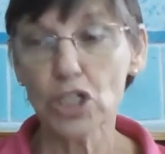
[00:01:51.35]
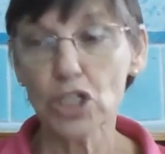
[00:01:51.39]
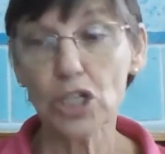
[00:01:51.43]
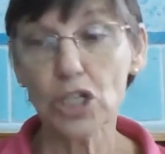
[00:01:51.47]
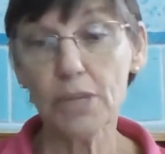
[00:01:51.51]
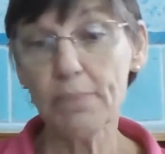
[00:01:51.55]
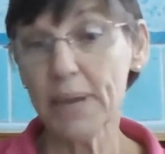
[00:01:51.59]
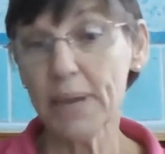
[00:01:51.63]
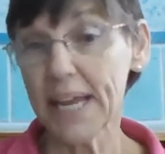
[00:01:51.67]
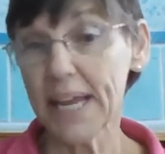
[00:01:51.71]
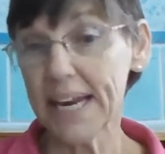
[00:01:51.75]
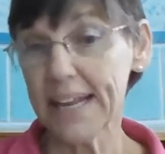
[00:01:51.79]

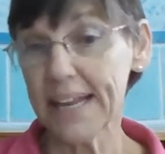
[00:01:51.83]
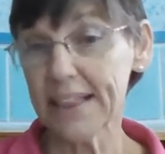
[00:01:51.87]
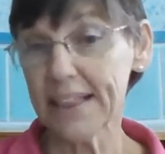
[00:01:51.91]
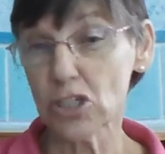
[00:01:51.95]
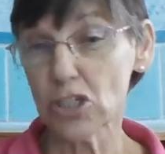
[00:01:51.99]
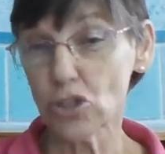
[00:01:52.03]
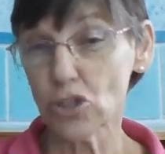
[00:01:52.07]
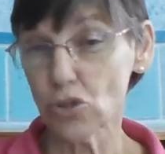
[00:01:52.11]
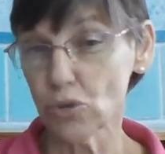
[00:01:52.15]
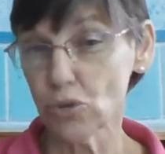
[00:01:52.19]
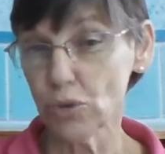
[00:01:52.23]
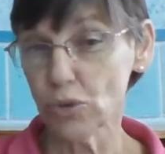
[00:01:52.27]
So, the beginning of
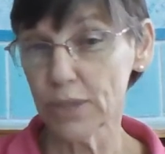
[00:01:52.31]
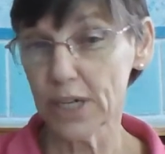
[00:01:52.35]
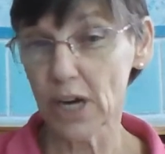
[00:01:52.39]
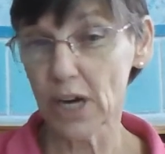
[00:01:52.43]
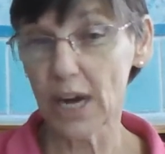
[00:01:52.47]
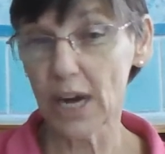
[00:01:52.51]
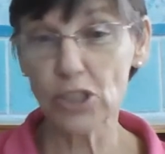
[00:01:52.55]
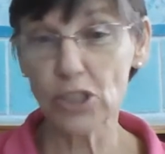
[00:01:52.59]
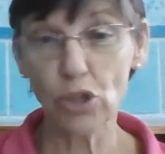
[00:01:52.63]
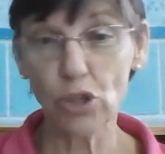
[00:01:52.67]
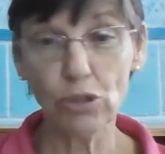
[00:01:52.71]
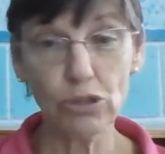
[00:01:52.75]
the school
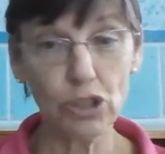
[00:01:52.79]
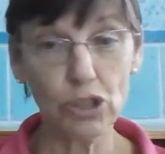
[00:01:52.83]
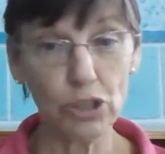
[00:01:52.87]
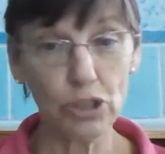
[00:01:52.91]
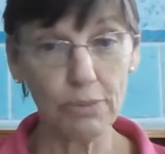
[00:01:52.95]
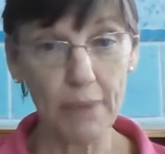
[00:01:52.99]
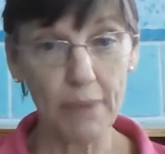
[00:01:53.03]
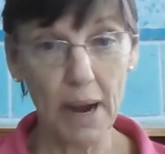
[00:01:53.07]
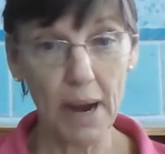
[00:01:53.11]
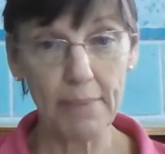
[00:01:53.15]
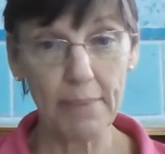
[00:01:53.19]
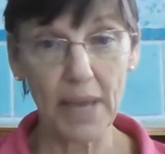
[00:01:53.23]
year, I told
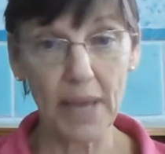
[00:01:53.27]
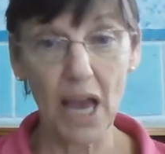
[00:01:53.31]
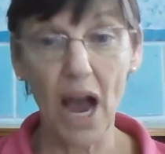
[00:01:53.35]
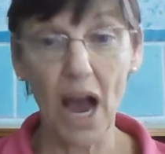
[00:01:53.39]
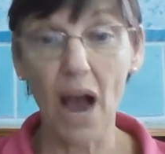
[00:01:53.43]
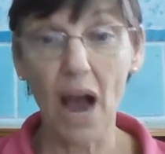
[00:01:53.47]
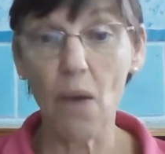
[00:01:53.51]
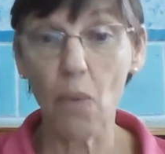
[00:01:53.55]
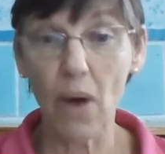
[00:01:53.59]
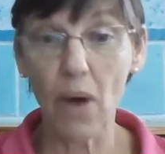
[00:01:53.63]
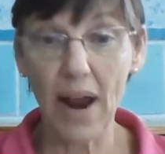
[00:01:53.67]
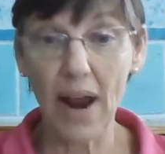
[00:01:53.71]
your mommy
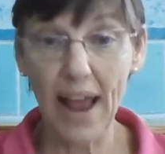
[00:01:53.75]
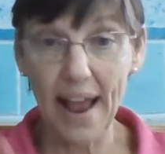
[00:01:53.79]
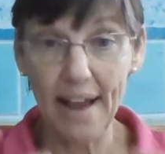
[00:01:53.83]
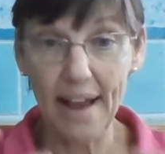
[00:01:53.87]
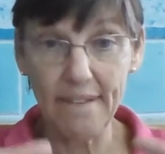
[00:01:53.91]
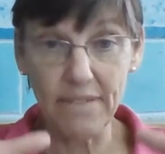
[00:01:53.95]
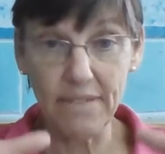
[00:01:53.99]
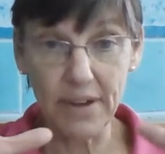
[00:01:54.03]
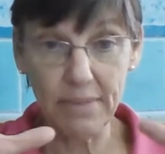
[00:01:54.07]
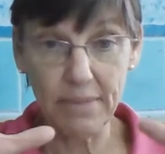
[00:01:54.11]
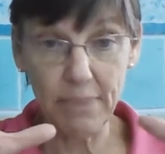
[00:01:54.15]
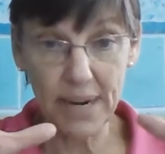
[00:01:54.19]
I want
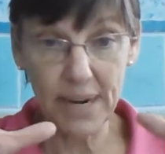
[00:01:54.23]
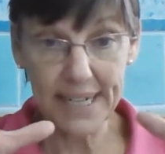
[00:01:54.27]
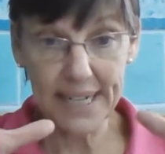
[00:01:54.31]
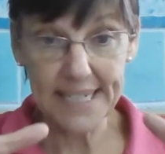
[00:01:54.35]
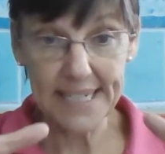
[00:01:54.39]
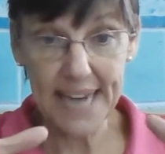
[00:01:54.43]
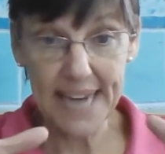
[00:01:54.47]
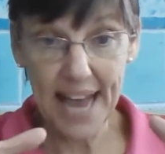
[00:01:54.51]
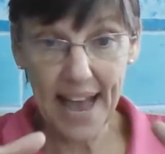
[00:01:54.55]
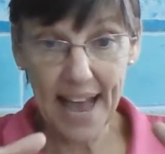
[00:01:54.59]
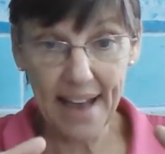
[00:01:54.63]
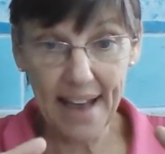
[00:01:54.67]

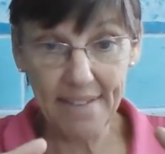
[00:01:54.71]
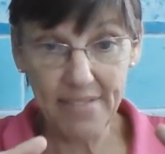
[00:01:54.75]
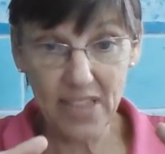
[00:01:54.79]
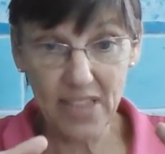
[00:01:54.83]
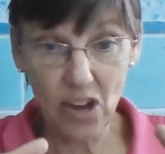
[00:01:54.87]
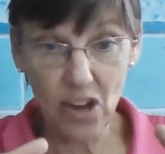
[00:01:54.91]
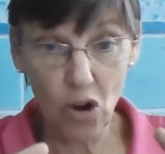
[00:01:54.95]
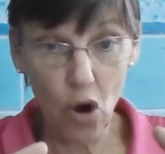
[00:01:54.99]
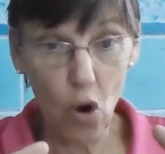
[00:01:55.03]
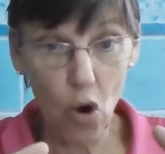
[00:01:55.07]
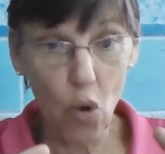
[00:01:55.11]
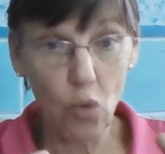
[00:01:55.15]
everybody to have
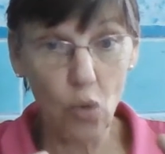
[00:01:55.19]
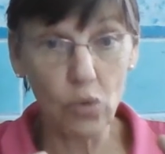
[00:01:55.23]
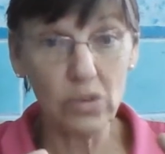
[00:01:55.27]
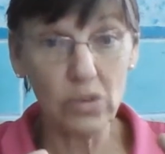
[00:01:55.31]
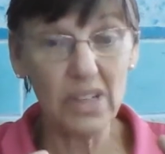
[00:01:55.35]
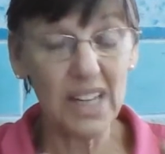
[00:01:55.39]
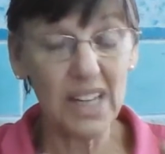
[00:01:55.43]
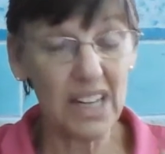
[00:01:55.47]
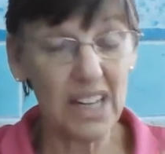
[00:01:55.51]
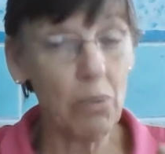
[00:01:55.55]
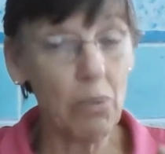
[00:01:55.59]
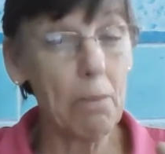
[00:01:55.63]
their
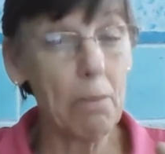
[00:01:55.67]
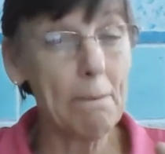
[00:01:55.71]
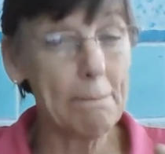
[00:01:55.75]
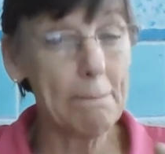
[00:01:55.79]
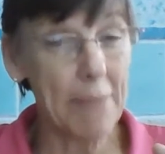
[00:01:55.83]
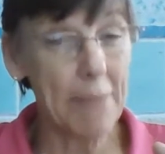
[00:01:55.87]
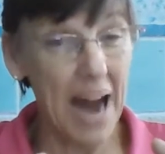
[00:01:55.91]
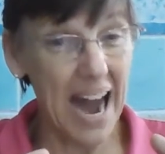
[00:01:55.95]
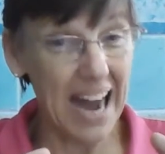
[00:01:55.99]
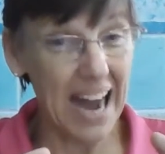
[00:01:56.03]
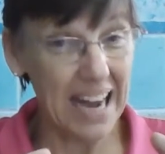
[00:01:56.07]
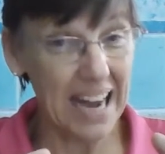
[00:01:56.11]
own little
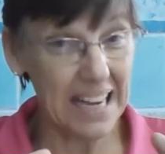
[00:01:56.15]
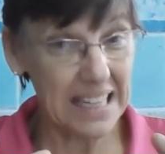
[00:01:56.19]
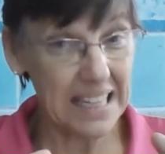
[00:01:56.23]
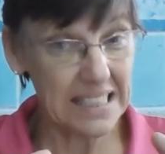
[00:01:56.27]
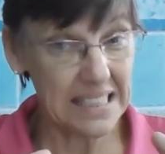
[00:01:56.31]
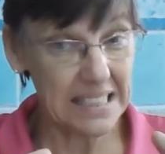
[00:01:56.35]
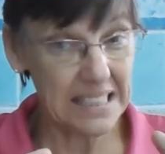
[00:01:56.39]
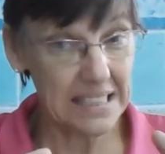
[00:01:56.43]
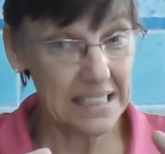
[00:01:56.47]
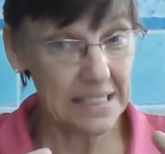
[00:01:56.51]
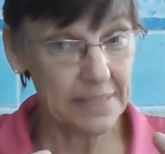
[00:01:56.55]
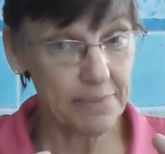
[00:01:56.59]

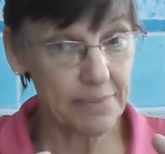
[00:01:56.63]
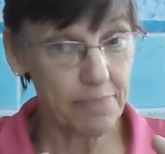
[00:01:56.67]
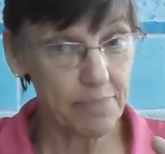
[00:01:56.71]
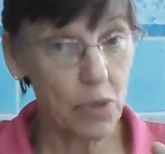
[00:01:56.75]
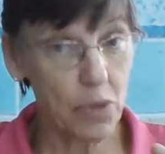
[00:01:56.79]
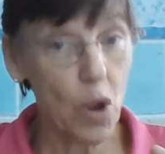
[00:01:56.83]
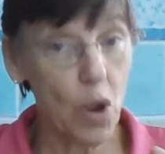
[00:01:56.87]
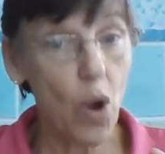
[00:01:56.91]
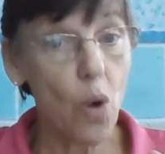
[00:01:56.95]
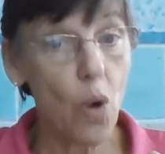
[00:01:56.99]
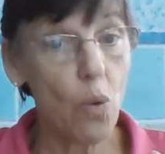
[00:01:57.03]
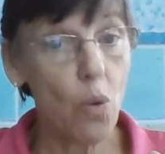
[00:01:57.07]
box
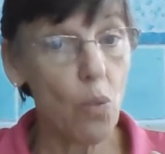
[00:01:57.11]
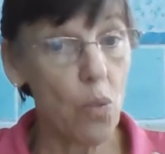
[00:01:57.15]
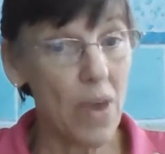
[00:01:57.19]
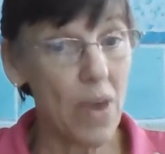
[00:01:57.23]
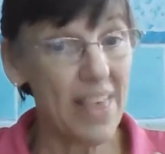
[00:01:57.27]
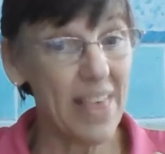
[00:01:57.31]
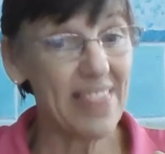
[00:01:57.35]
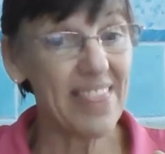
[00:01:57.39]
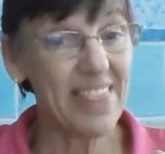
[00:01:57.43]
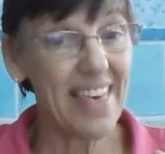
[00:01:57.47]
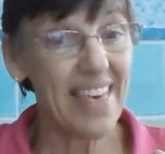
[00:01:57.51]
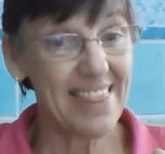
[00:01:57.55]

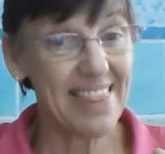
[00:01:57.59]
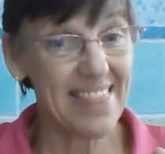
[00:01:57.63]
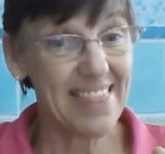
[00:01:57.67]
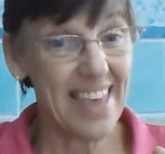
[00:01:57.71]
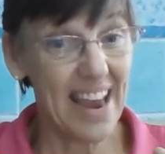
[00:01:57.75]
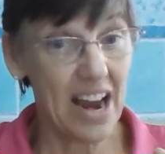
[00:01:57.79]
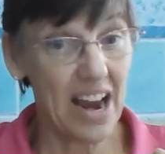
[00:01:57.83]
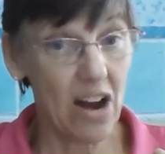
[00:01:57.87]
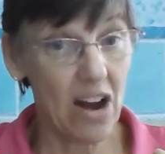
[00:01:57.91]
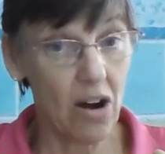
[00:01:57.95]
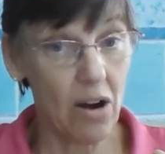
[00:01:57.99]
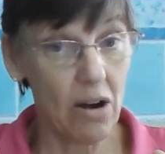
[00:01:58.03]
with
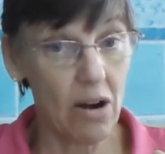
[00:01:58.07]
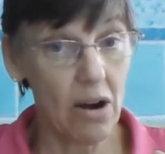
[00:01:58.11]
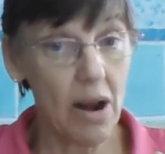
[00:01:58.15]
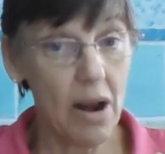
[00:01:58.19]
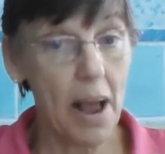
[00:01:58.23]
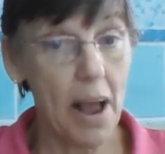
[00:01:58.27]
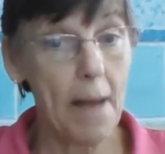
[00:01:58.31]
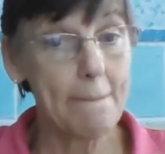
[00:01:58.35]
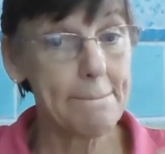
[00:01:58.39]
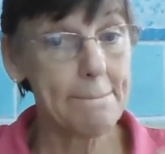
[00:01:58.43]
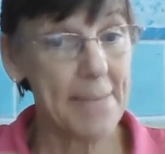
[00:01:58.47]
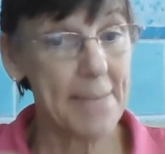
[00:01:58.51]
their
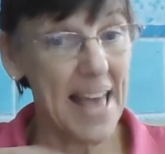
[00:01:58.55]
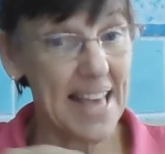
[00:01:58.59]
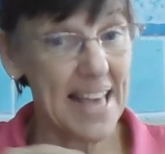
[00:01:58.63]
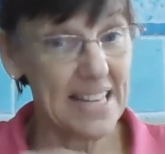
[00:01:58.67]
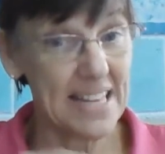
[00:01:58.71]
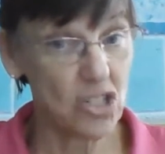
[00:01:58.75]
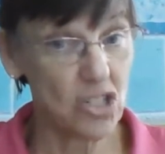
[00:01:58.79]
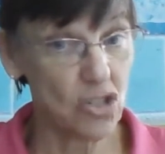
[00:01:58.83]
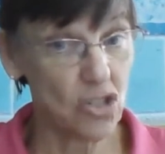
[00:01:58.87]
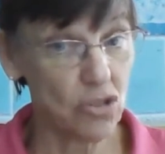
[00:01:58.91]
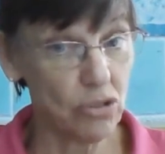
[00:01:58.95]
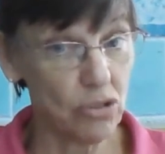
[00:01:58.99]

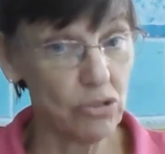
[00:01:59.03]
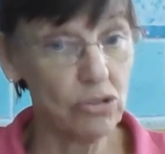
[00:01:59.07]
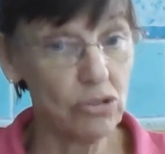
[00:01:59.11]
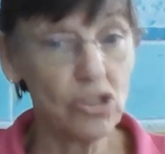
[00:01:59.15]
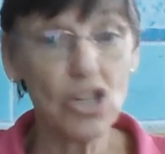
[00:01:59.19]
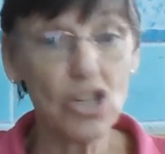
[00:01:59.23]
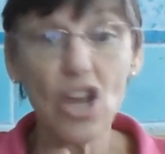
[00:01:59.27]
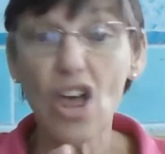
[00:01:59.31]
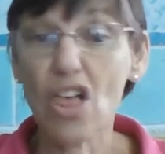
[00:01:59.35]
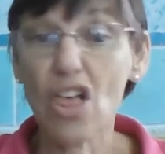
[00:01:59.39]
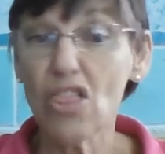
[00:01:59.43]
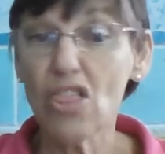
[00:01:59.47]

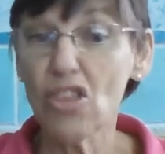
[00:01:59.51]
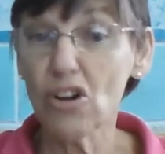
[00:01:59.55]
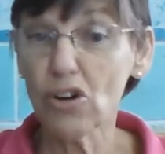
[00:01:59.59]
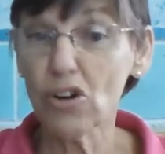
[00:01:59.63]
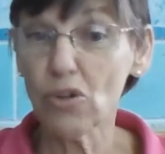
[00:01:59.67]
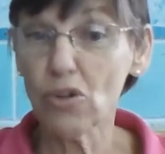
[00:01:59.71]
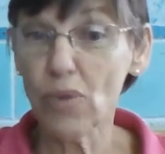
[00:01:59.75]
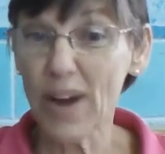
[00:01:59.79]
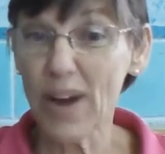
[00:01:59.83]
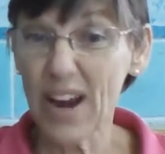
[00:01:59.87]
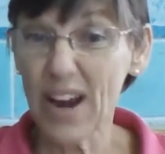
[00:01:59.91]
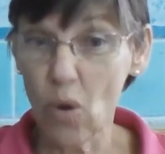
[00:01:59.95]
pencils, their
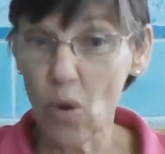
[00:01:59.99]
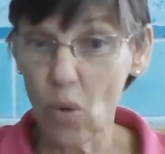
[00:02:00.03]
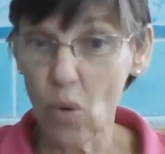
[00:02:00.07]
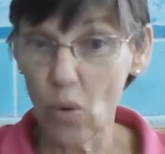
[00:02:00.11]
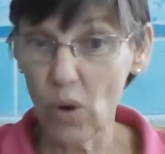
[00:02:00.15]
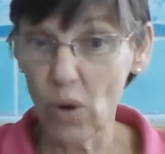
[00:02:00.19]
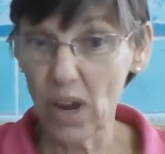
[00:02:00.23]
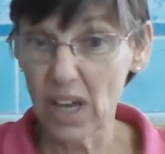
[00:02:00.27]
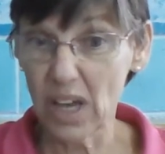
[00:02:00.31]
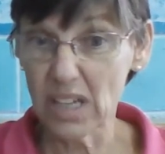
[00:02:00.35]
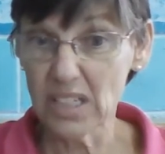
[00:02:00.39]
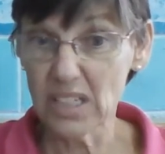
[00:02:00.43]

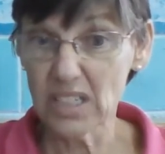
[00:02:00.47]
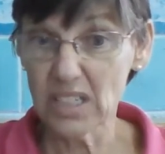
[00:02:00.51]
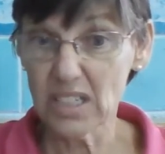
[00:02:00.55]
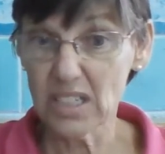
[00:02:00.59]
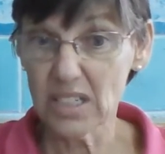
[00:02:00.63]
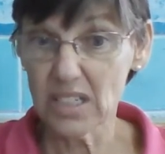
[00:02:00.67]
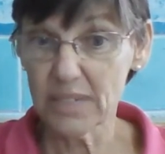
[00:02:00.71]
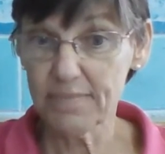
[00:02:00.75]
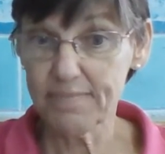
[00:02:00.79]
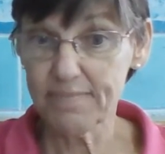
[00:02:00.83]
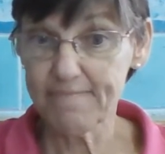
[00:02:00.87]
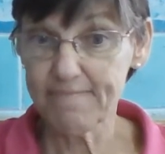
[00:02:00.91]

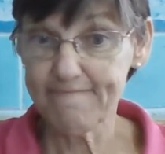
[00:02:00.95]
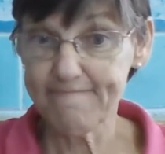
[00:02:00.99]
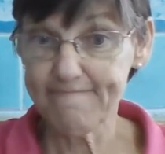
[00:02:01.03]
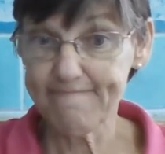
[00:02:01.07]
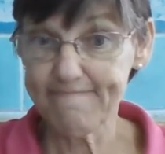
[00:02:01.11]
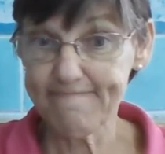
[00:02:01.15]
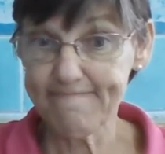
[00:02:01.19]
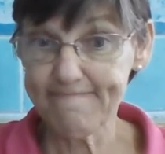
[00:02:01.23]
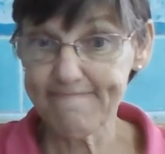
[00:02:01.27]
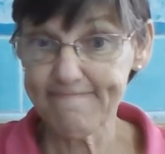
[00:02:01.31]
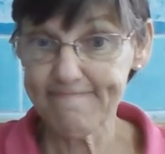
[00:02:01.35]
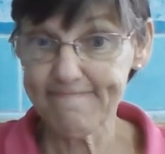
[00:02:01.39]
Crayolas,
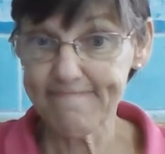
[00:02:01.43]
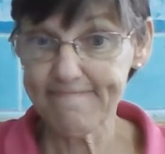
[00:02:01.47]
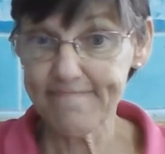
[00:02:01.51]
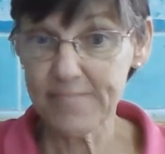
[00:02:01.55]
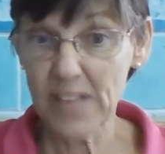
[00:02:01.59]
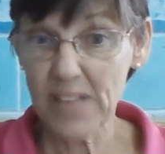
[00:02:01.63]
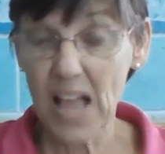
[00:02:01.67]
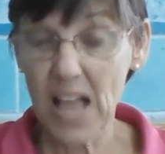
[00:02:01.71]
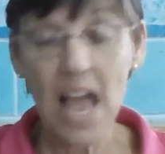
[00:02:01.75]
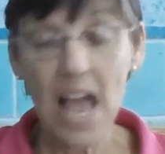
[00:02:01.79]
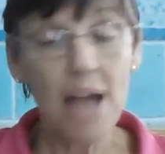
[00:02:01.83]
Mm -hmm.